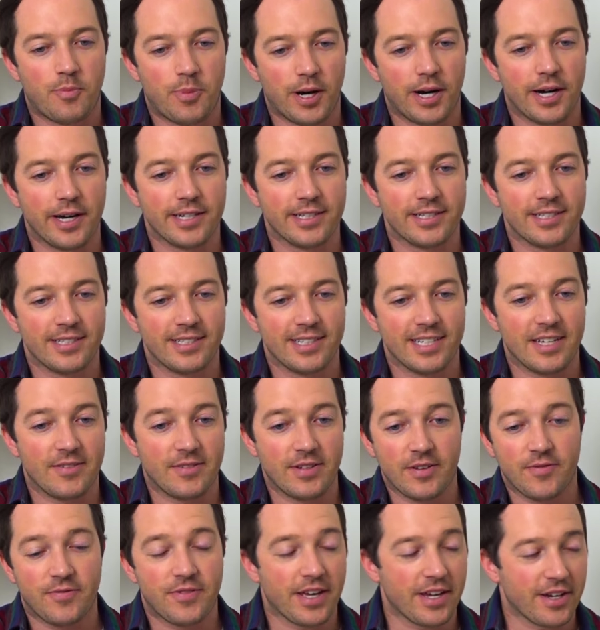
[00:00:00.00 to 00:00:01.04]
But even
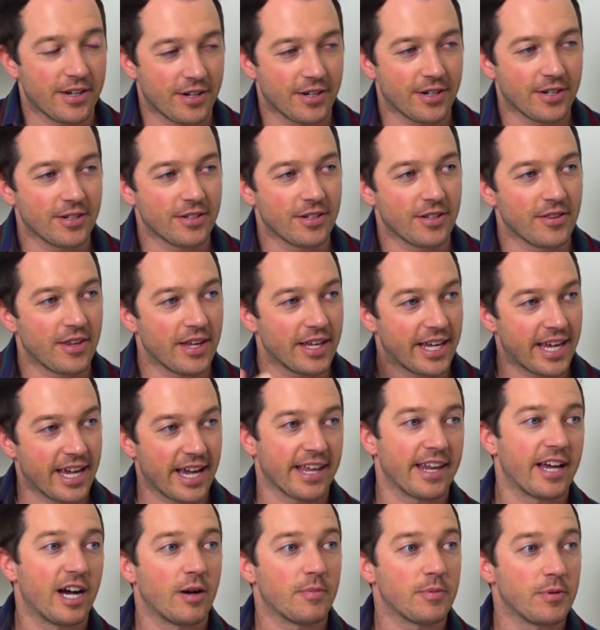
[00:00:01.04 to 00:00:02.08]
if they hurt, they
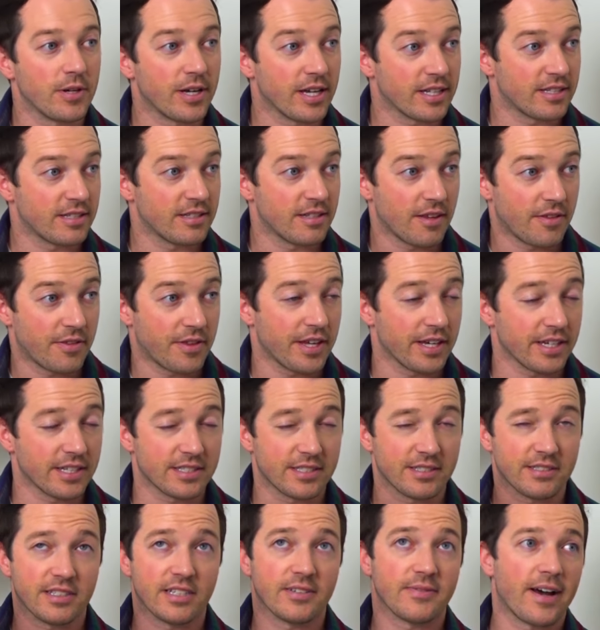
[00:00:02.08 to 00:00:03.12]
can help you get to the
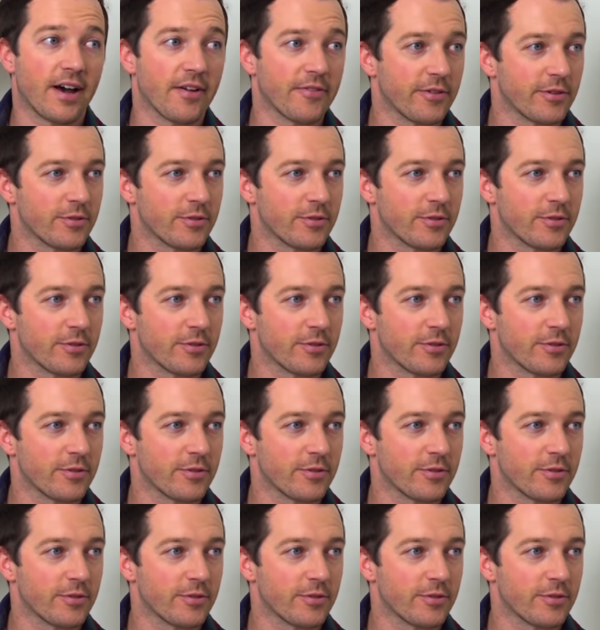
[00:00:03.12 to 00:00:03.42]
things and live out